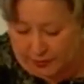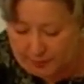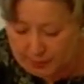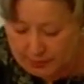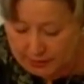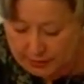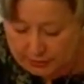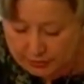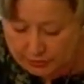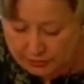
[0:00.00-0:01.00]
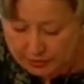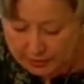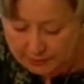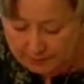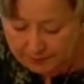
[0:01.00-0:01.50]
in this particular
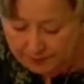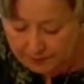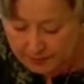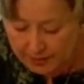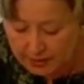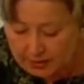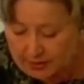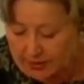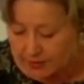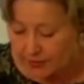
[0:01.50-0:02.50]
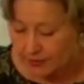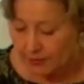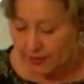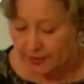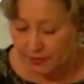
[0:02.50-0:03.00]
turkey, so
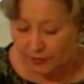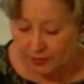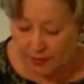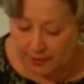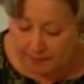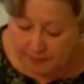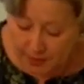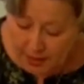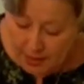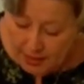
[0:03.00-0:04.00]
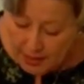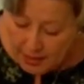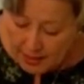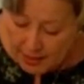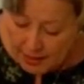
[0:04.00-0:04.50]
that's a good thing.
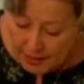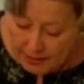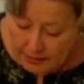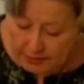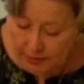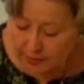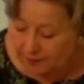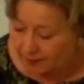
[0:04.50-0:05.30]
And